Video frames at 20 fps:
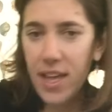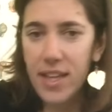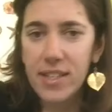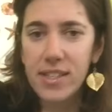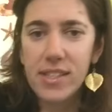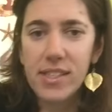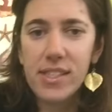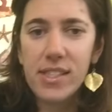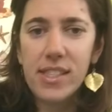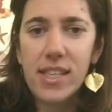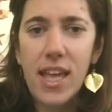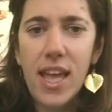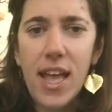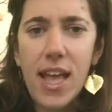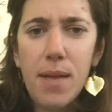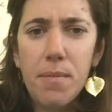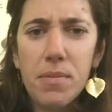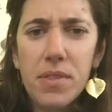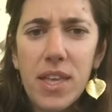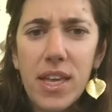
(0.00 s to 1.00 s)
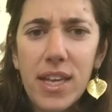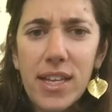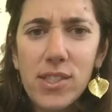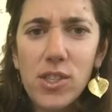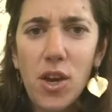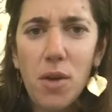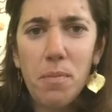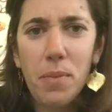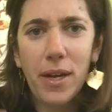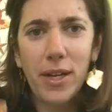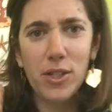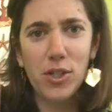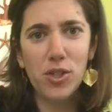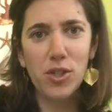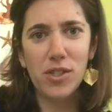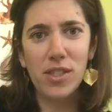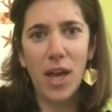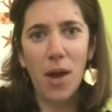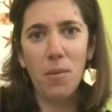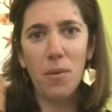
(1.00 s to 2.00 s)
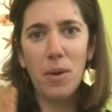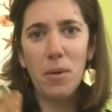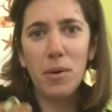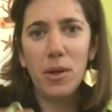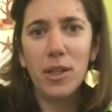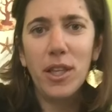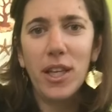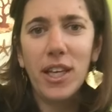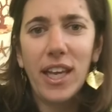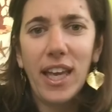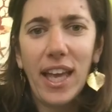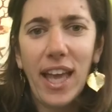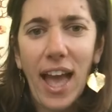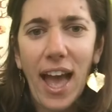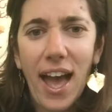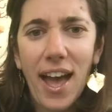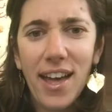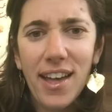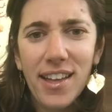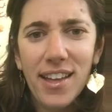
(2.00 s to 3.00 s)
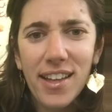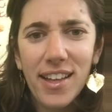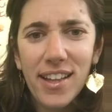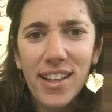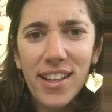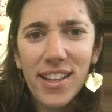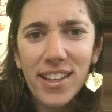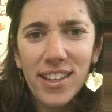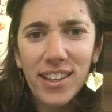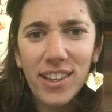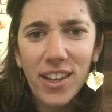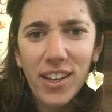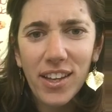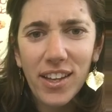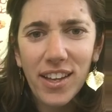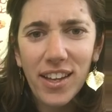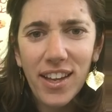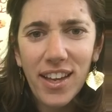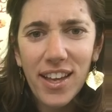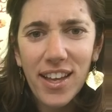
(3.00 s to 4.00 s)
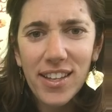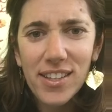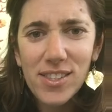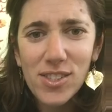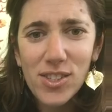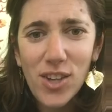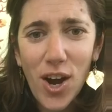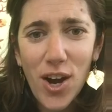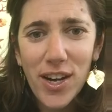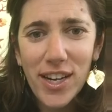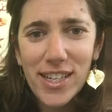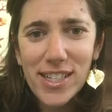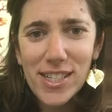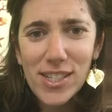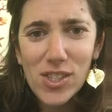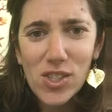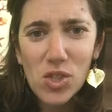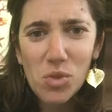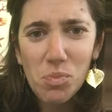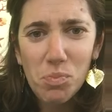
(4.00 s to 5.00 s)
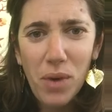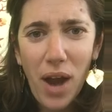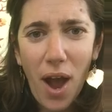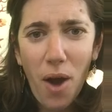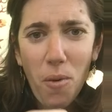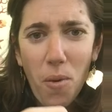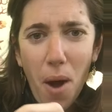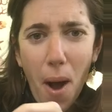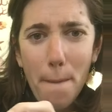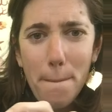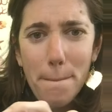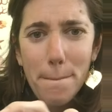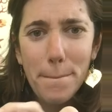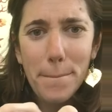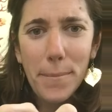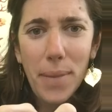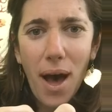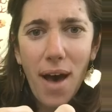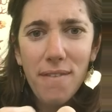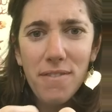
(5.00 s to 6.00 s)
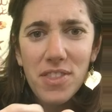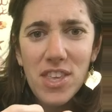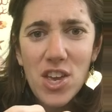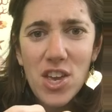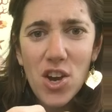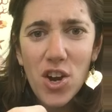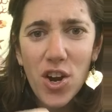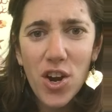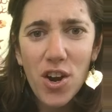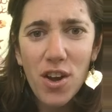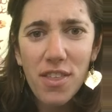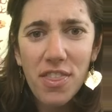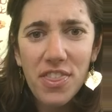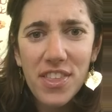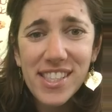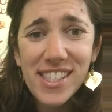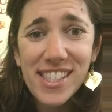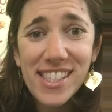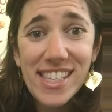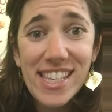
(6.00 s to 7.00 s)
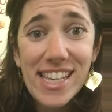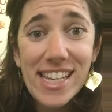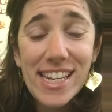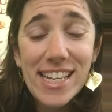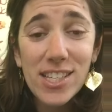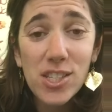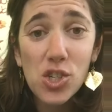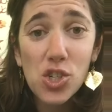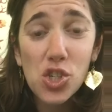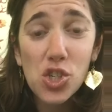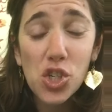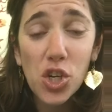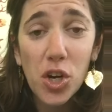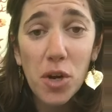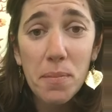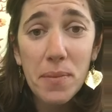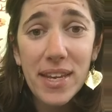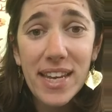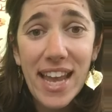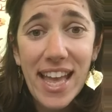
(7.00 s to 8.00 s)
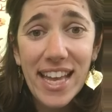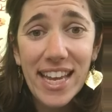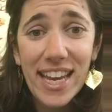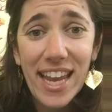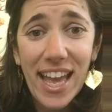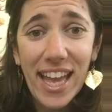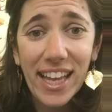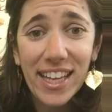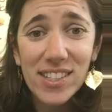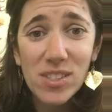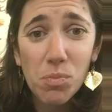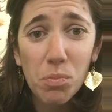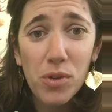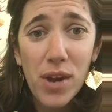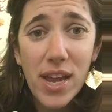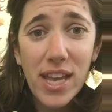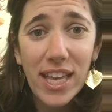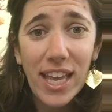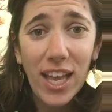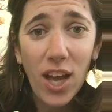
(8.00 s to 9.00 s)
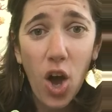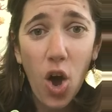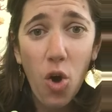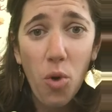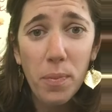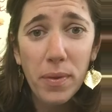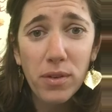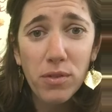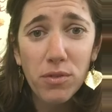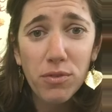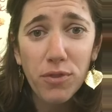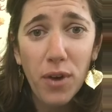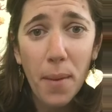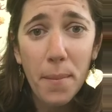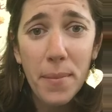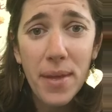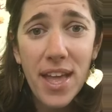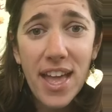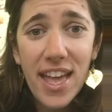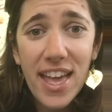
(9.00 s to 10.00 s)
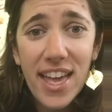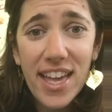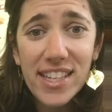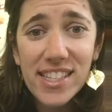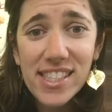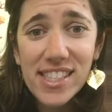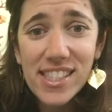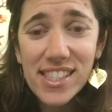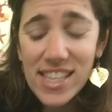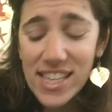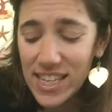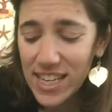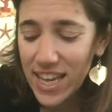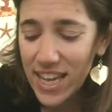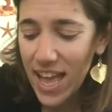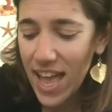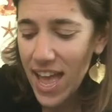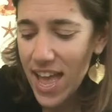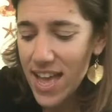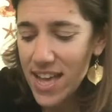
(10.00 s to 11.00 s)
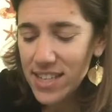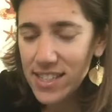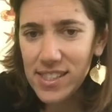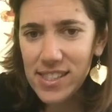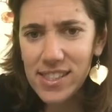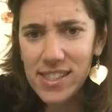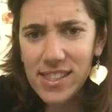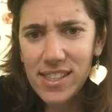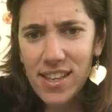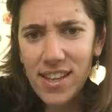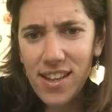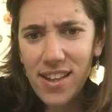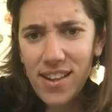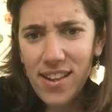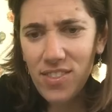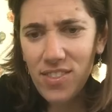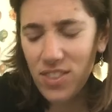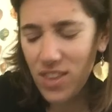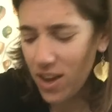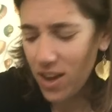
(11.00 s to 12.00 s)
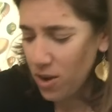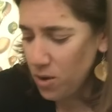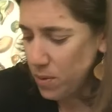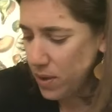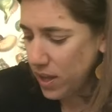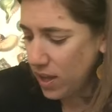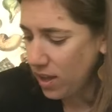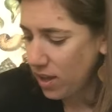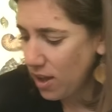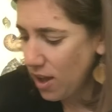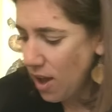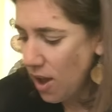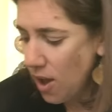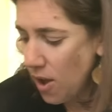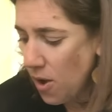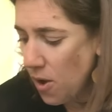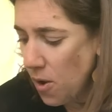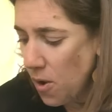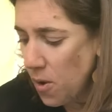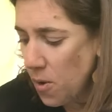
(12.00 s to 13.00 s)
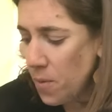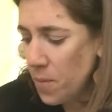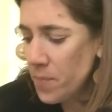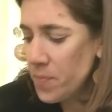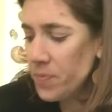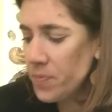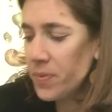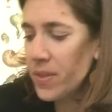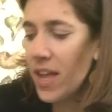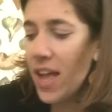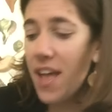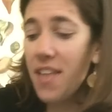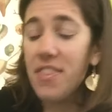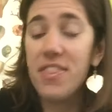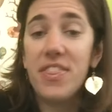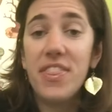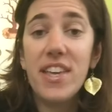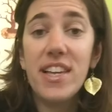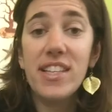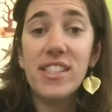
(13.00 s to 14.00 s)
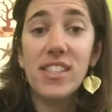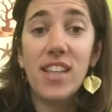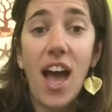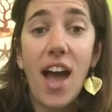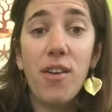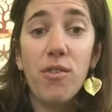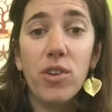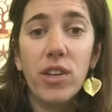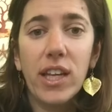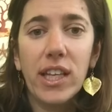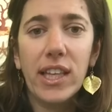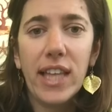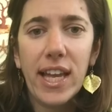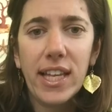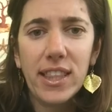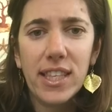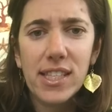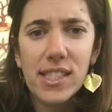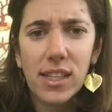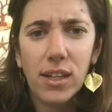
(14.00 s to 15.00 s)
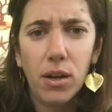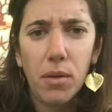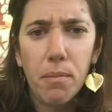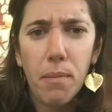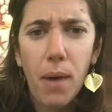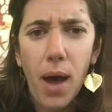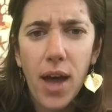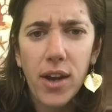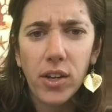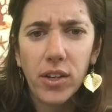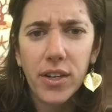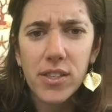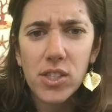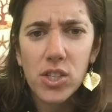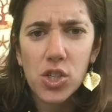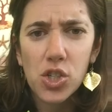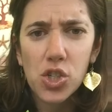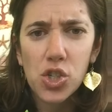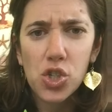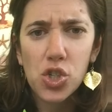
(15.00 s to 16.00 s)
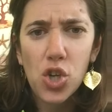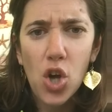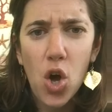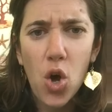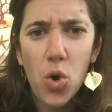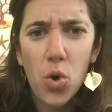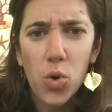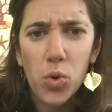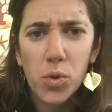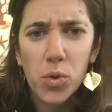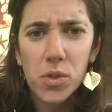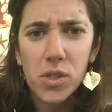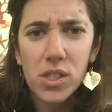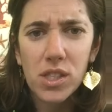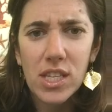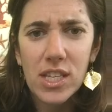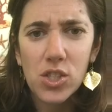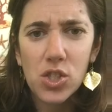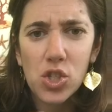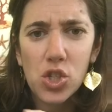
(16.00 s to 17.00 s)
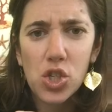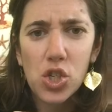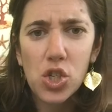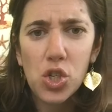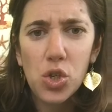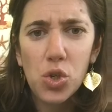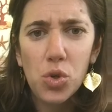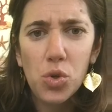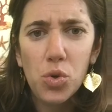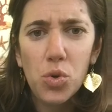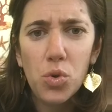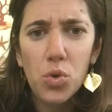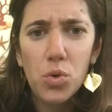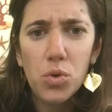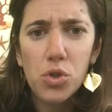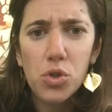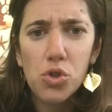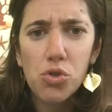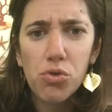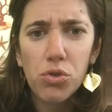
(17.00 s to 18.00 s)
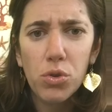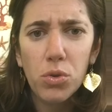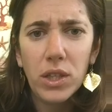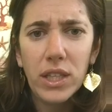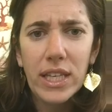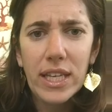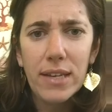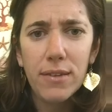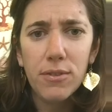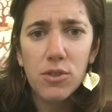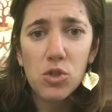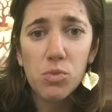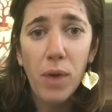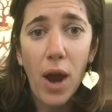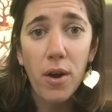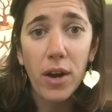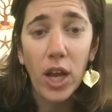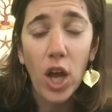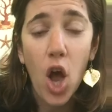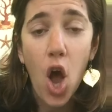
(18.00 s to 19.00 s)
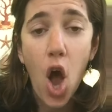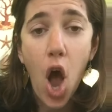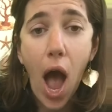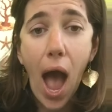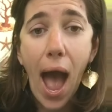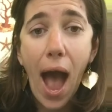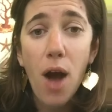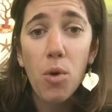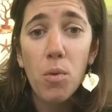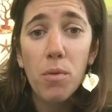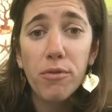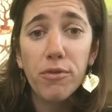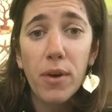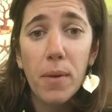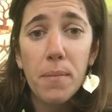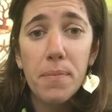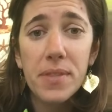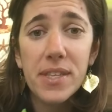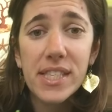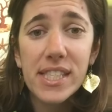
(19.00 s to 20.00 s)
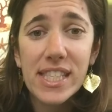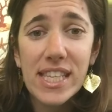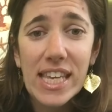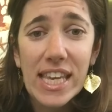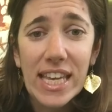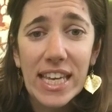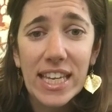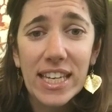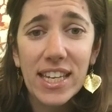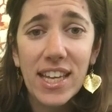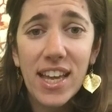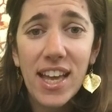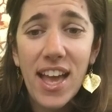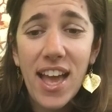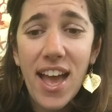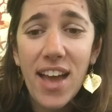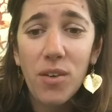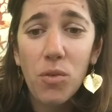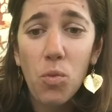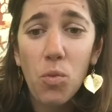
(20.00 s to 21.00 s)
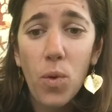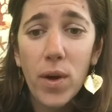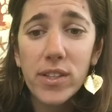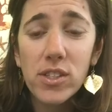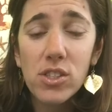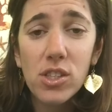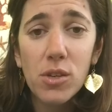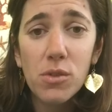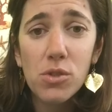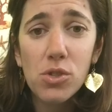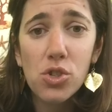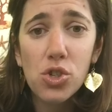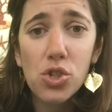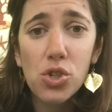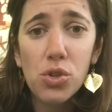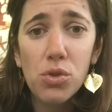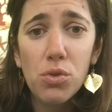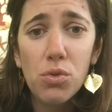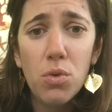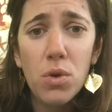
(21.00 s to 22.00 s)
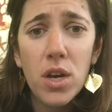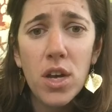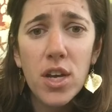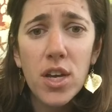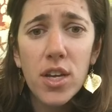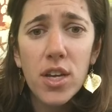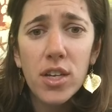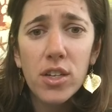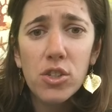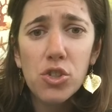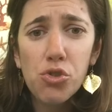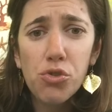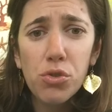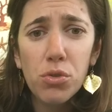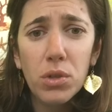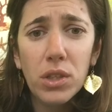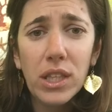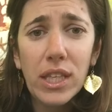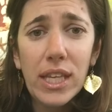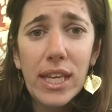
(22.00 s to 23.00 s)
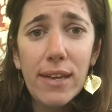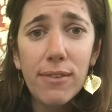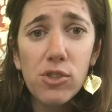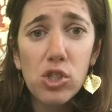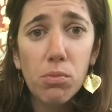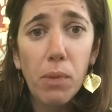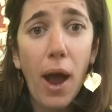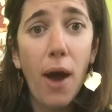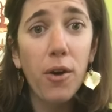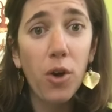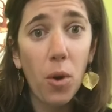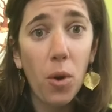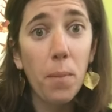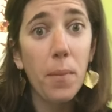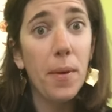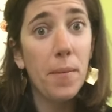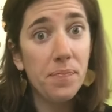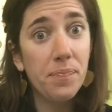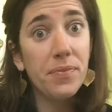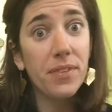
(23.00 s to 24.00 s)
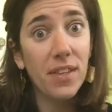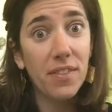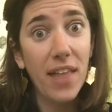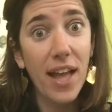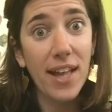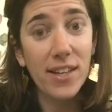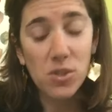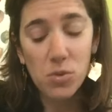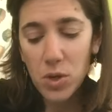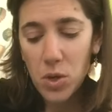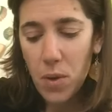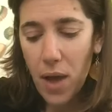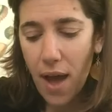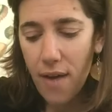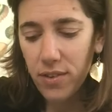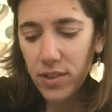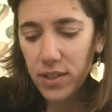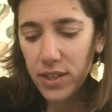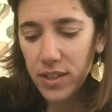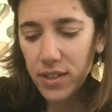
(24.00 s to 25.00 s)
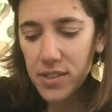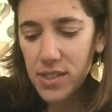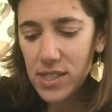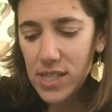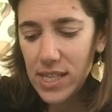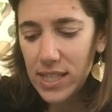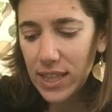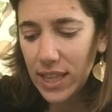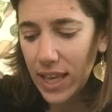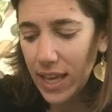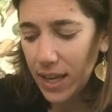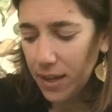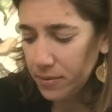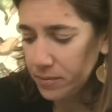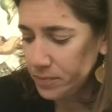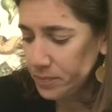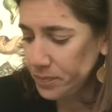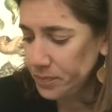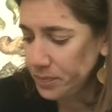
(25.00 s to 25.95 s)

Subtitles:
And same thing as our pictures that we were looking at. Look, it's starting to sprout above the earth. The seed is germinating. It's breaking open from its seed case. There we go. And this, I really like this little model because it shows these two true leaves sprouting out from the seed. And once those two true leaves sprout open, that's when you have a little seedling.